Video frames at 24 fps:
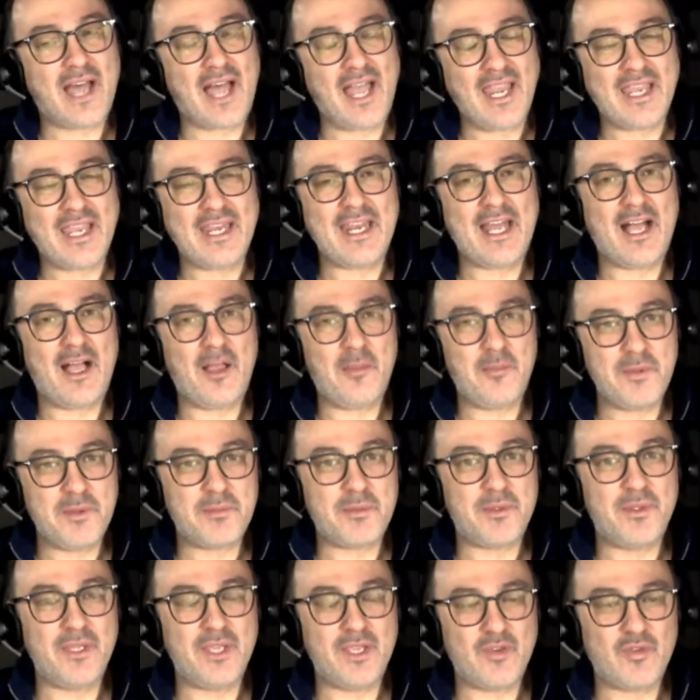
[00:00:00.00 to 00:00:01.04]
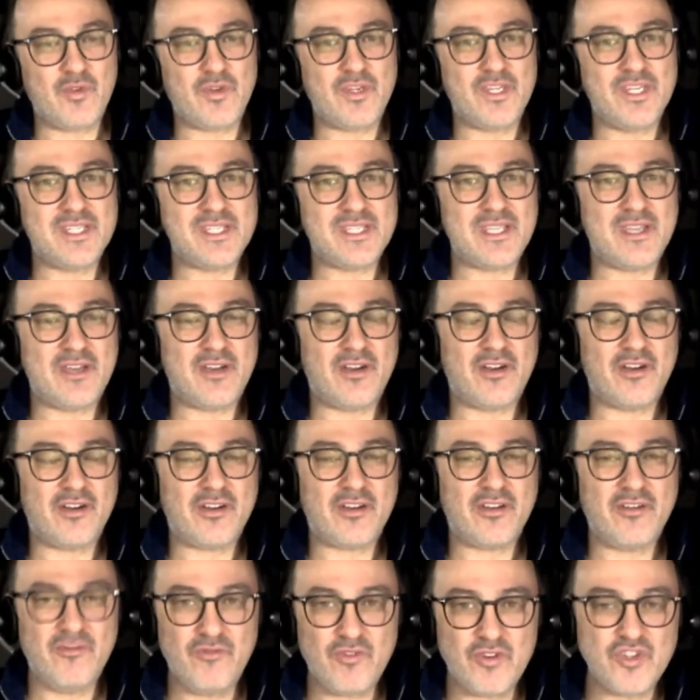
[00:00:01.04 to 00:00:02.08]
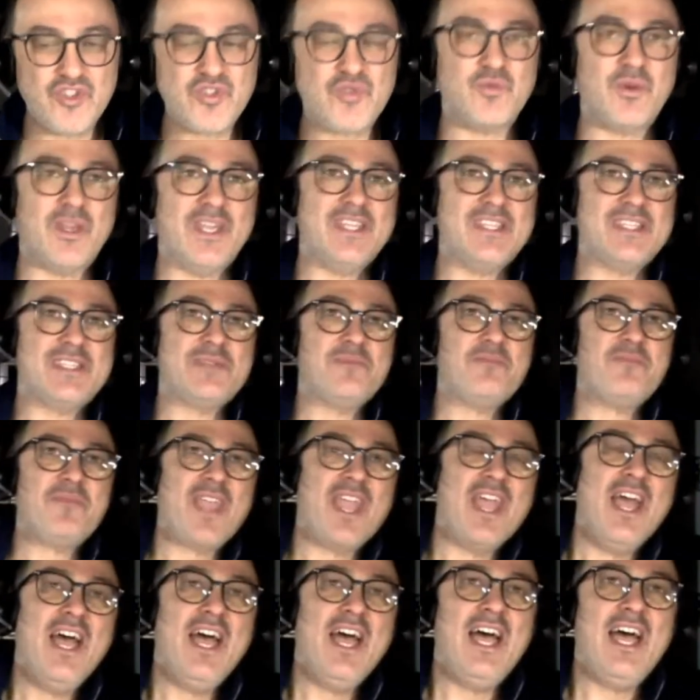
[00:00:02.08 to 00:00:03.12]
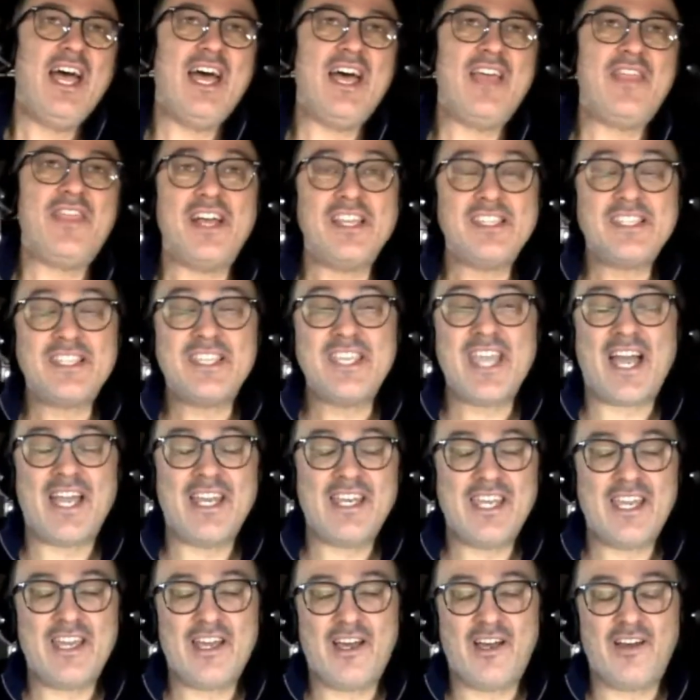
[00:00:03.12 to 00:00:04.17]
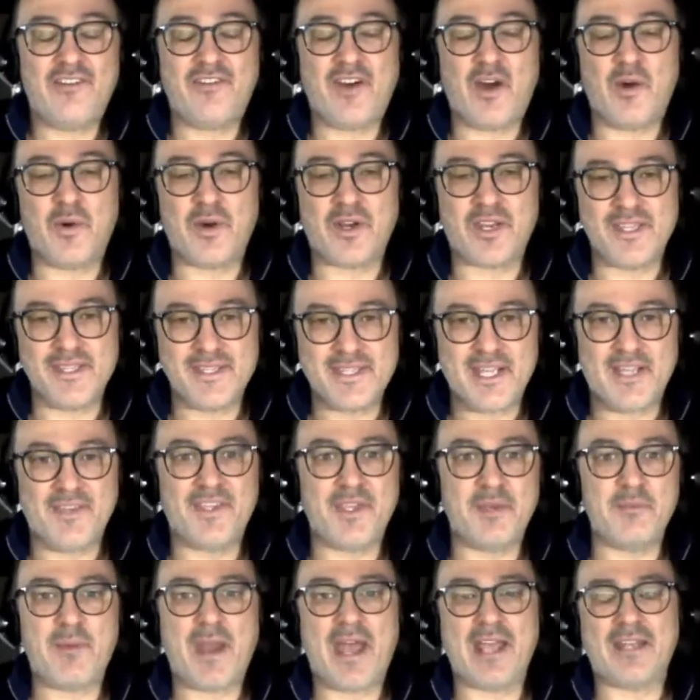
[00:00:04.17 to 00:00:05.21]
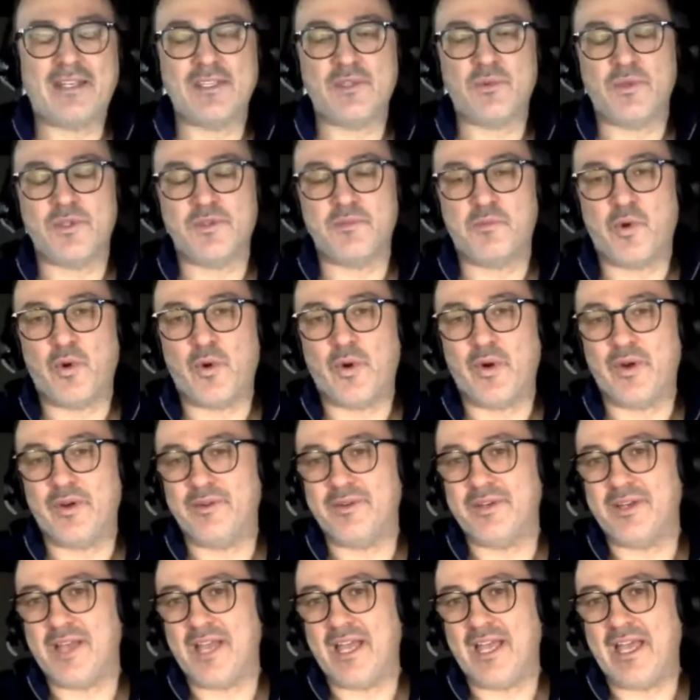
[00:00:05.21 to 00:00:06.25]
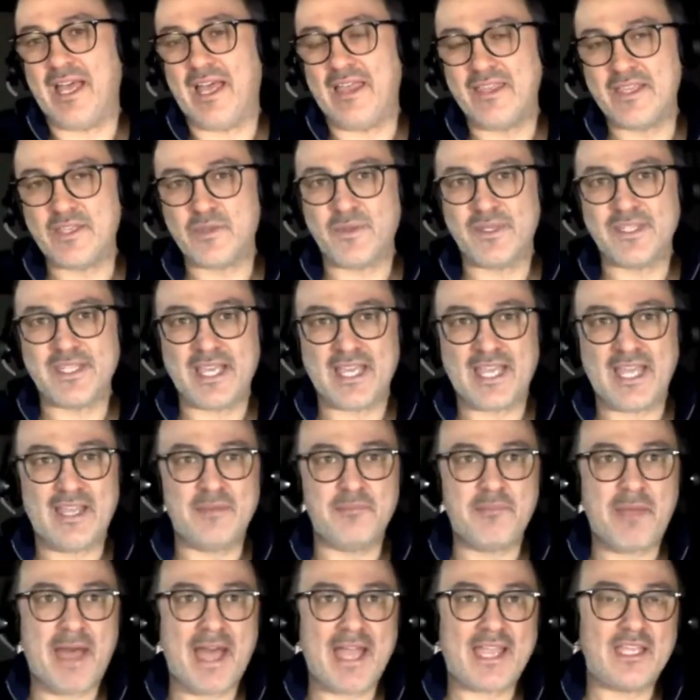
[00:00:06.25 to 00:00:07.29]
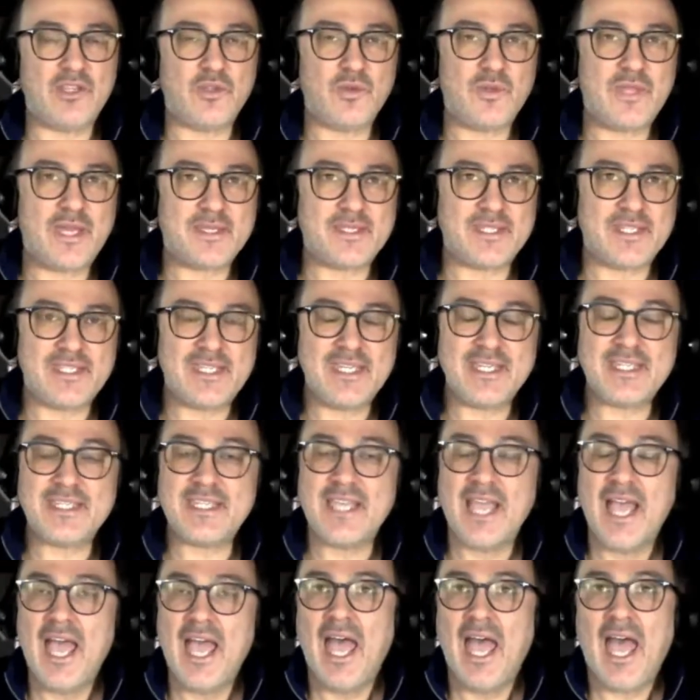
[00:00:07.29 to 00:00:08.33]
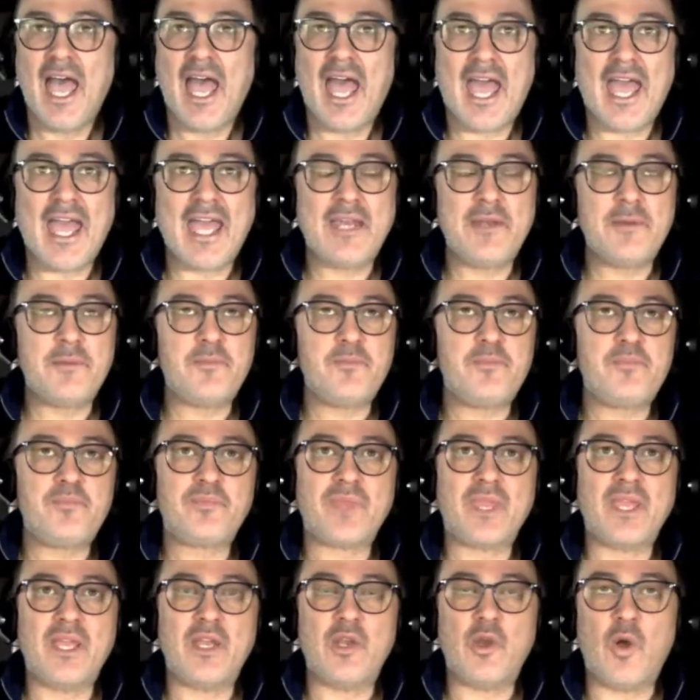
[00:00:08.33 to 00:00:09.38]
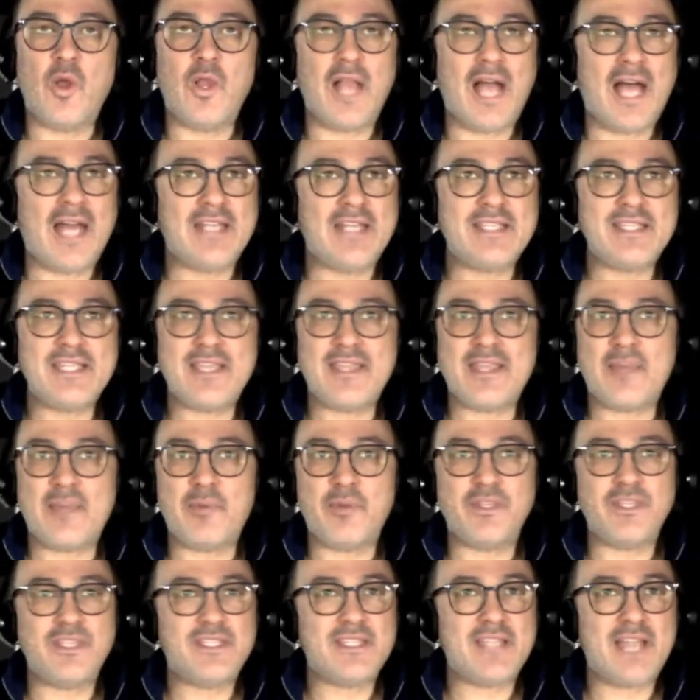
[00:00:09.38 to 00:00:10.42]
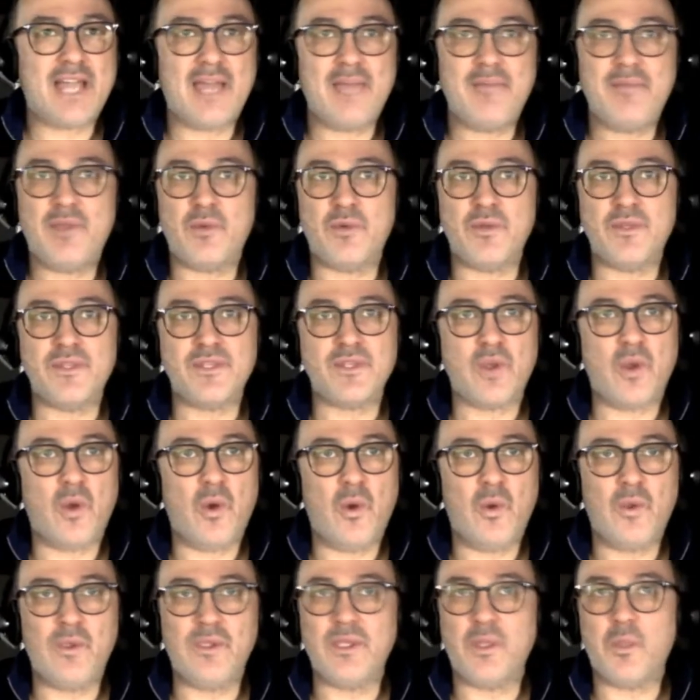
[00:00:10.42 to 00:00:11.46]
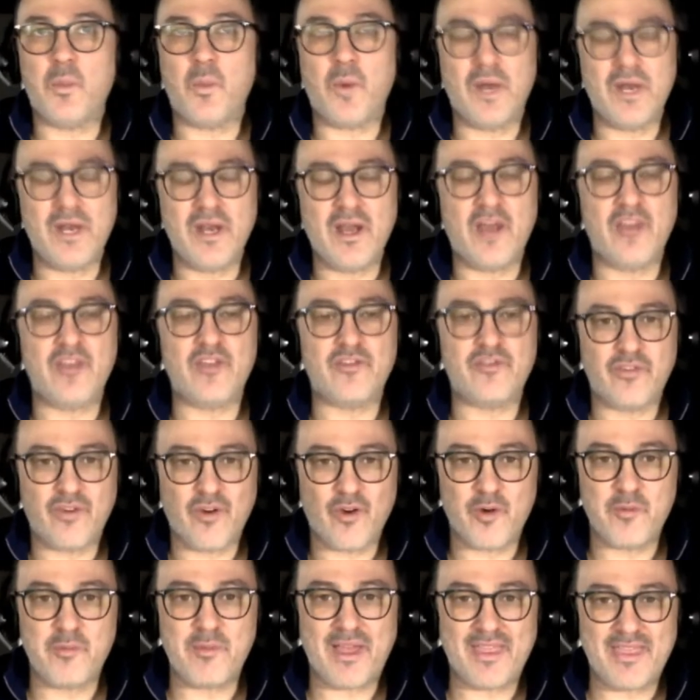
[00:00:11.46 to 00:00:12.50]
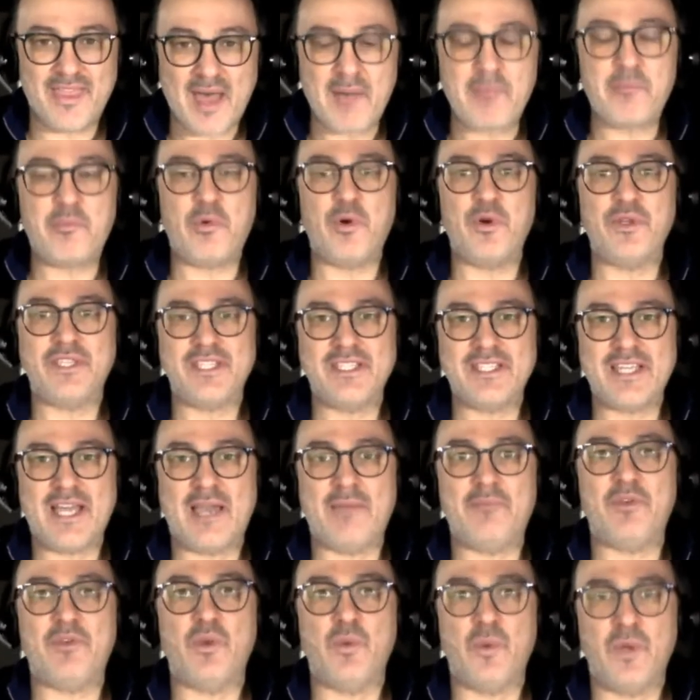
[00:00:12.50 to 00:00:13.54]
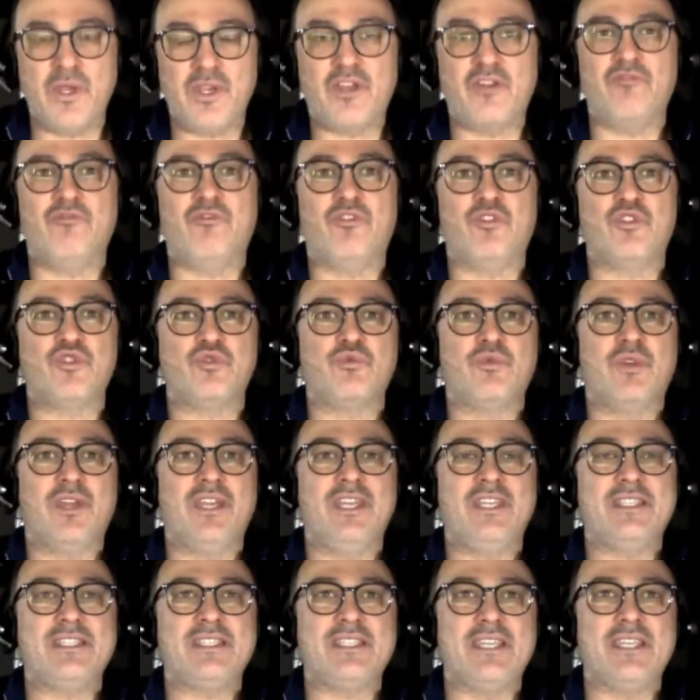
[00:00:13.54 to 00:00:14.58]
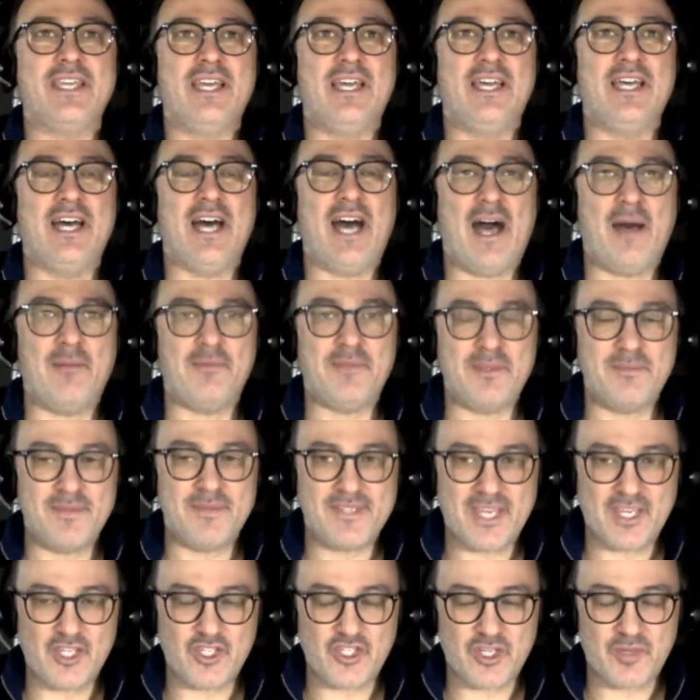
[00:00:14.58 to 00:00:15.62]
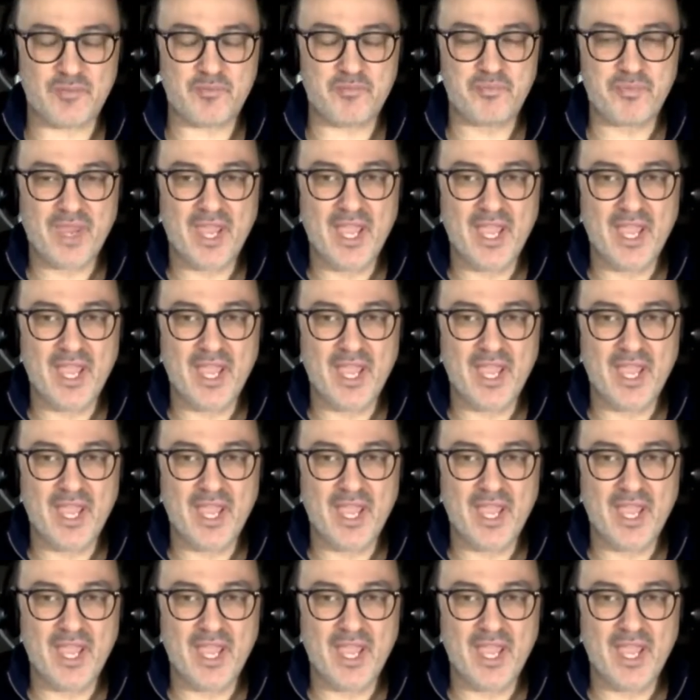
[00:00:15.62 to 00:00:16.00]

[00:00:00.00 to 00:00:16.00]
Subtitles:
I can help people increase their conversion rates. Thus, the idea of our consulting practice was born, and this was again back in 2006. And in all honesty, at that point in time, there was only one other firm at that point in time doing conversion rate optimization.